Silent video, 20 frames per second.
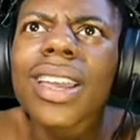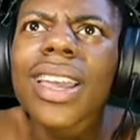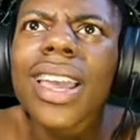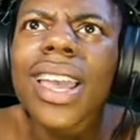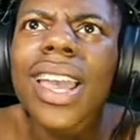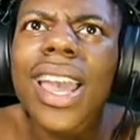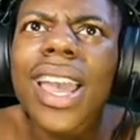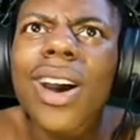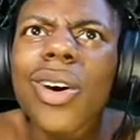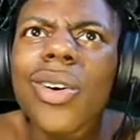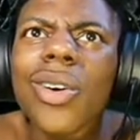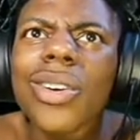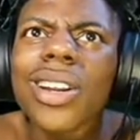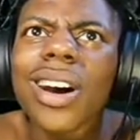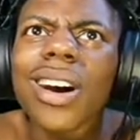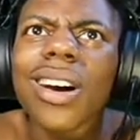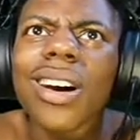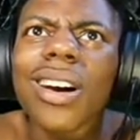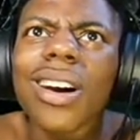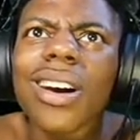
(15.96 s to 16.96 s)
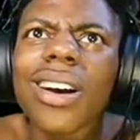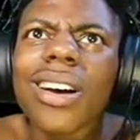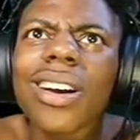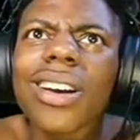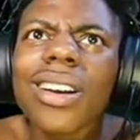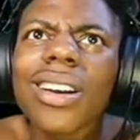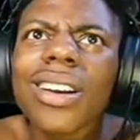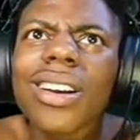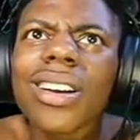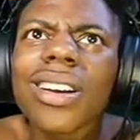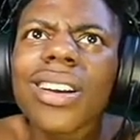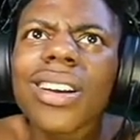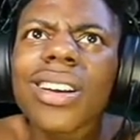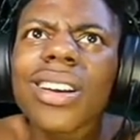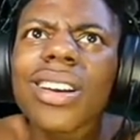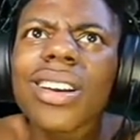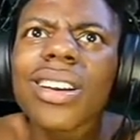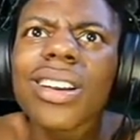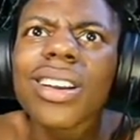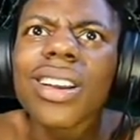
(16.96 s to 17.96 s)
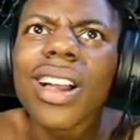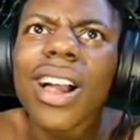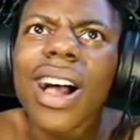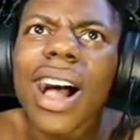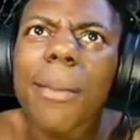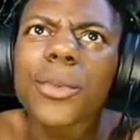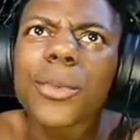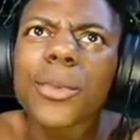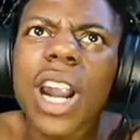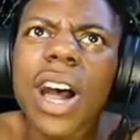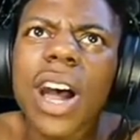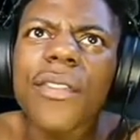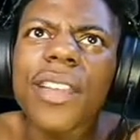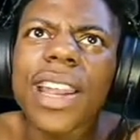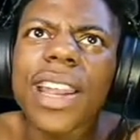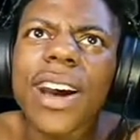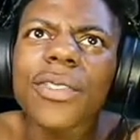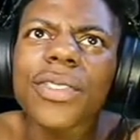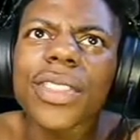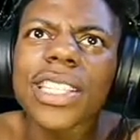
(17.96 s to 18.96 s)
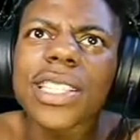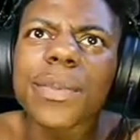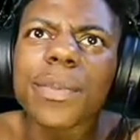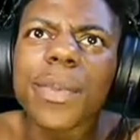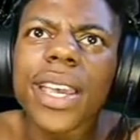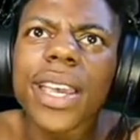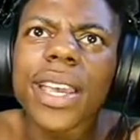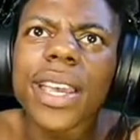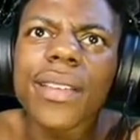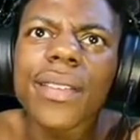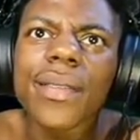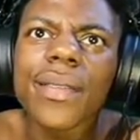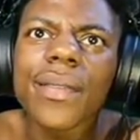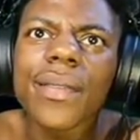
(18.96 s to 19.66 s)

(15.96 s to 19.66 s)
Hell no. I'm dropping off this bit.